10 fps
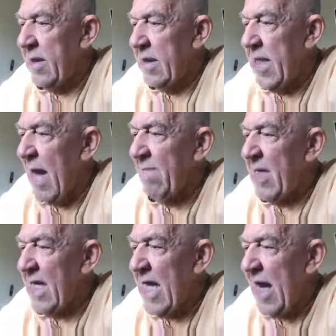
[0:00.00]
yam
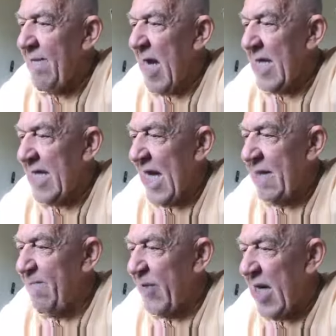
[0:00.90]
niyam,
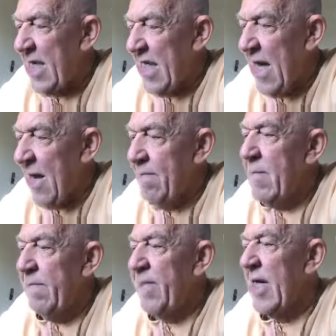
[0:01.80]
asan
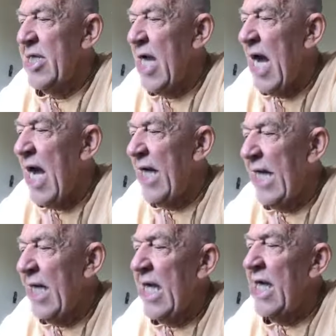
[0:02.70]
pranayam,
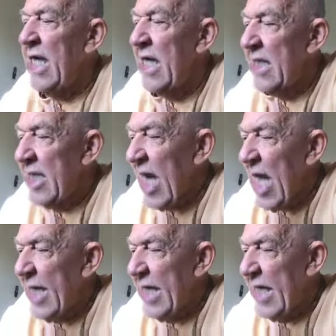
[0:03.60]
pratyaharana,
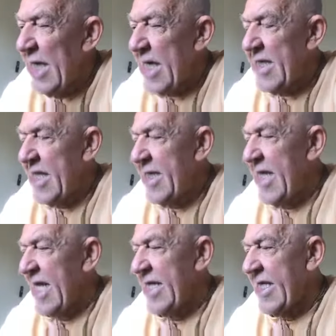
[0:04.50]
dharana, that's the
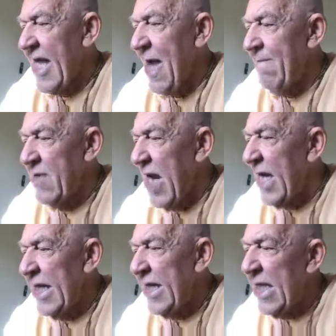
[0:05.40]
sixth step.
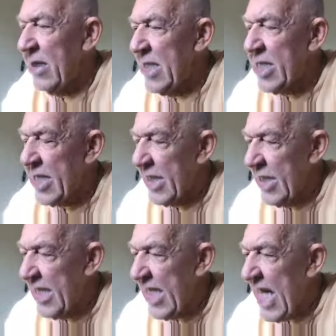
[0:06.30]
Dharana leads to
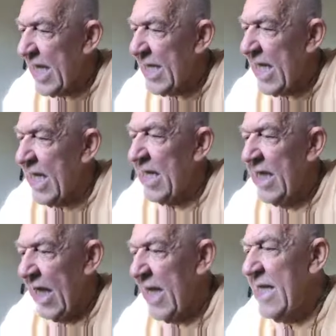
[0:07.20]

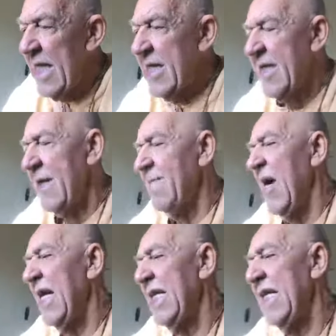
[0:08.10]
dhyana and then
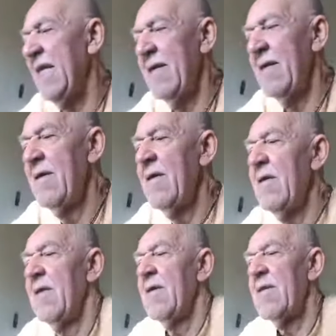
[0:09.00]
samadhi.
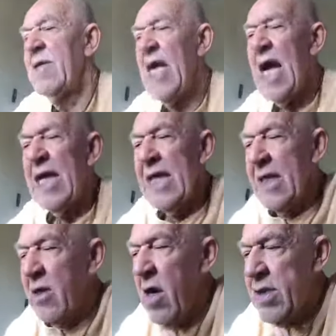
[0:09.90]
So
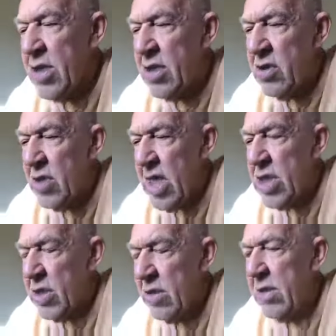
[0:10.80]
dharana,
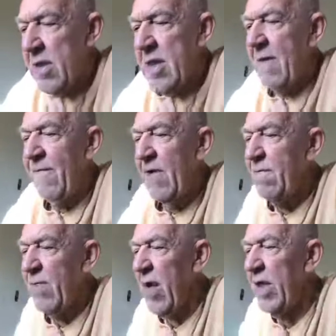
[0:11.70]
concentration on the
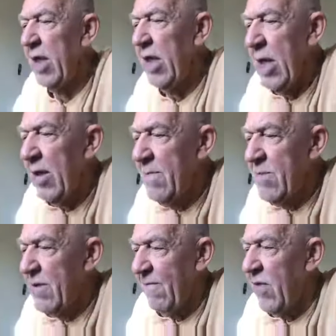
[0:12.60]
different bodily
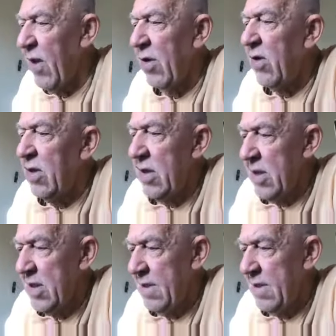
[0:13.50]
limbs of the Lord.